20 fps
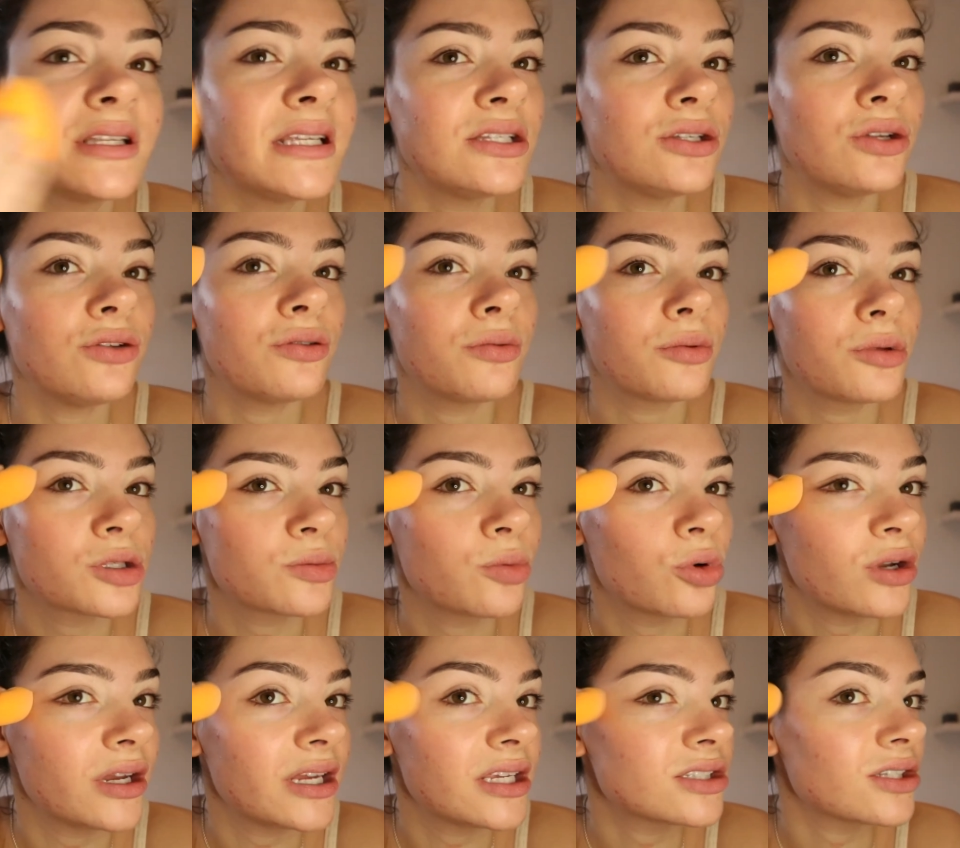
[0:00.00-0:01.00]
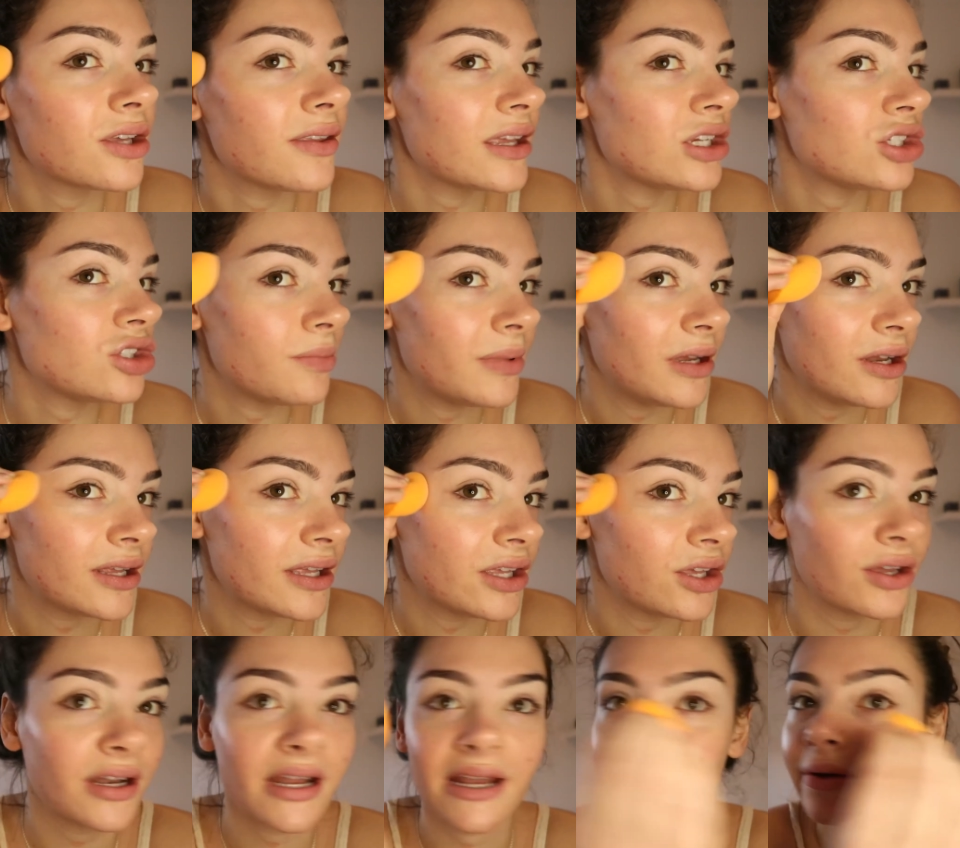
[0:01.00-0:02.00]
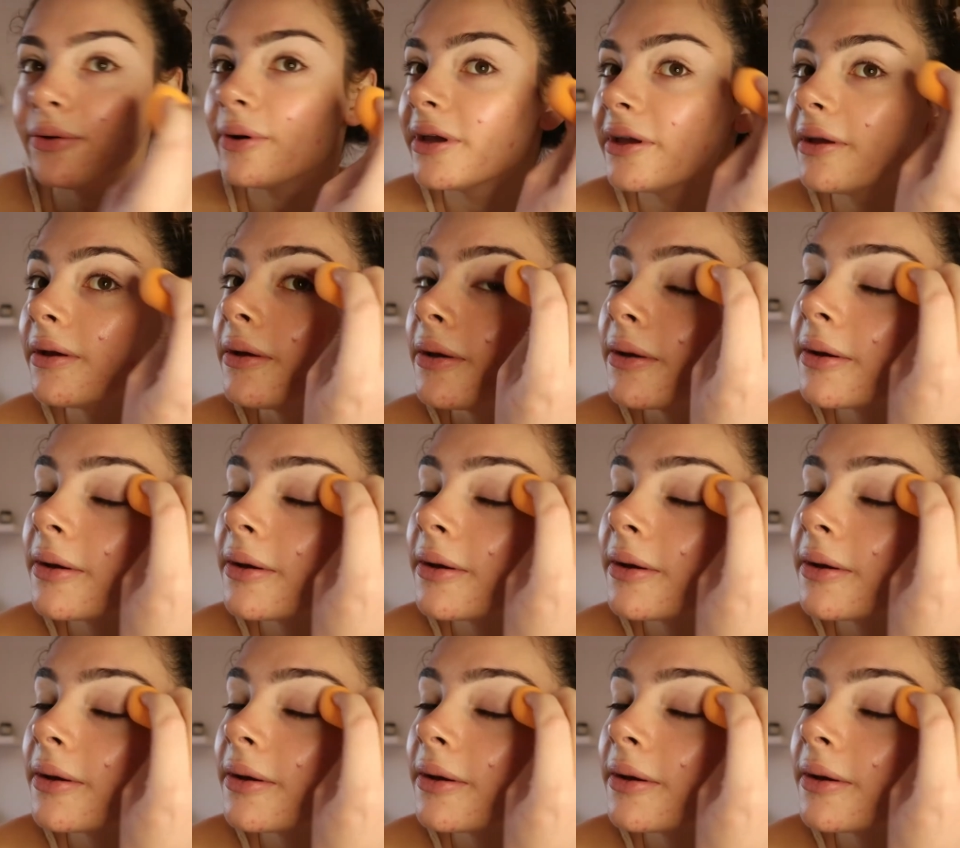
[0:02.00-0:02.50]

I did do them this morning, so they should be looking good anyway.